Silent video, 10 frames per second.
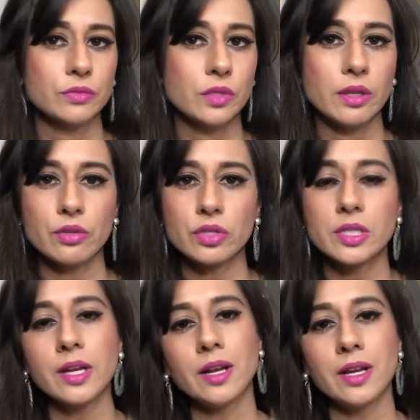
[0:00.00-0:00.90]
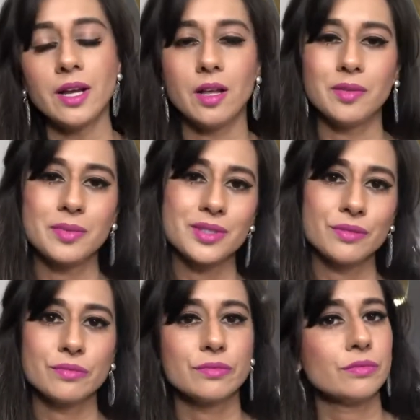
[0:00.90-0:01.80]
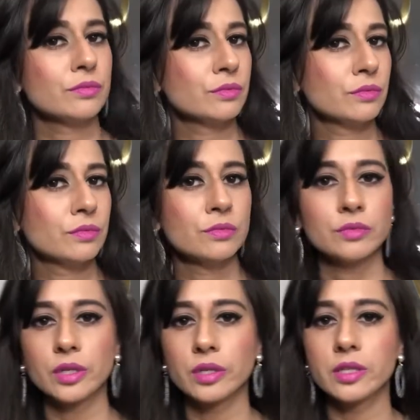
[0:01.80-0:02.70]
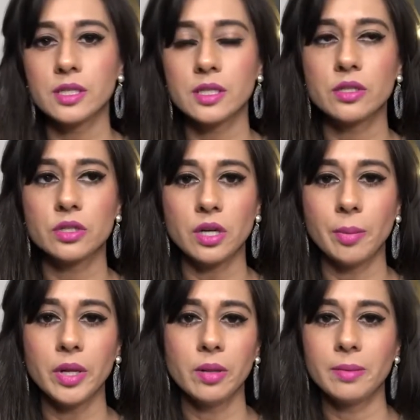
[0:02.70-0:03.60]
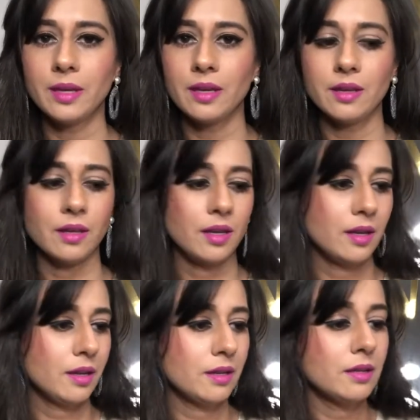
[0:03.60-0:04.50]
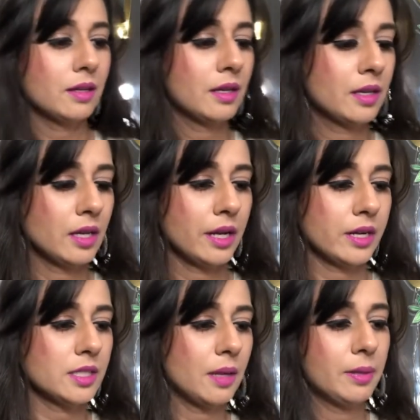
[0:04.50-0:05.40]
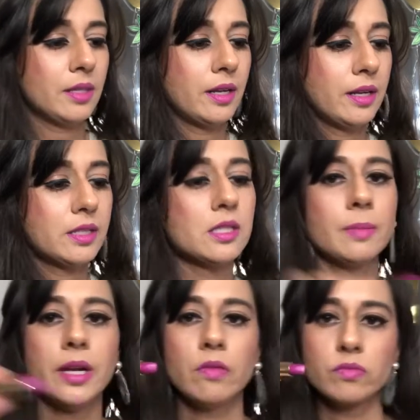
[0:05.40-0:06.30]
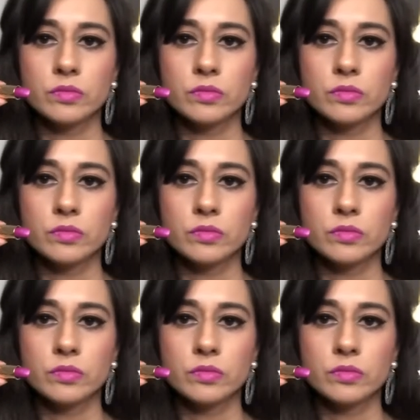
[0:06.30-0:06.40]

So that just like kind of helps. Oh, well, this is Tropical Pink, and I guess I'll put that against my...